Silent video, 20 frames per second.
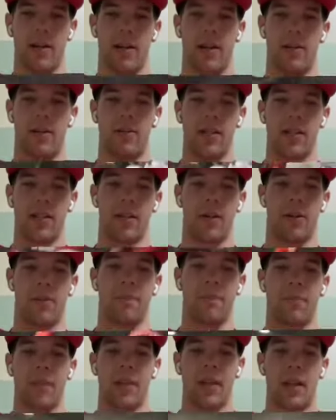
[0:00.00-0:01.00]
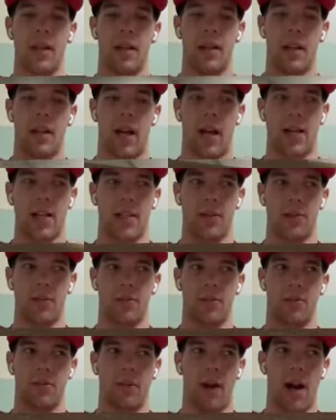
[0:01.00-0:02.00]
as well, and so got
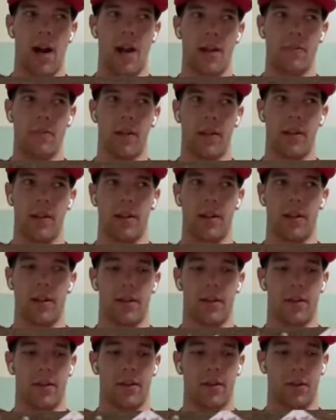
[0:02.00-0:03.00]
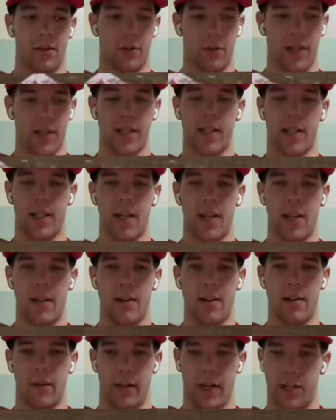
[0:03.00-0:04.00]
to ride with
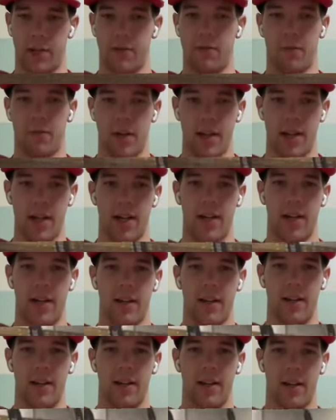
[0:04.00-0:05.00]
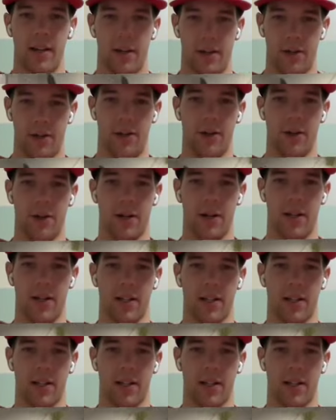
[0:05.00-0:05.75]
Trystan, who actually won the enduro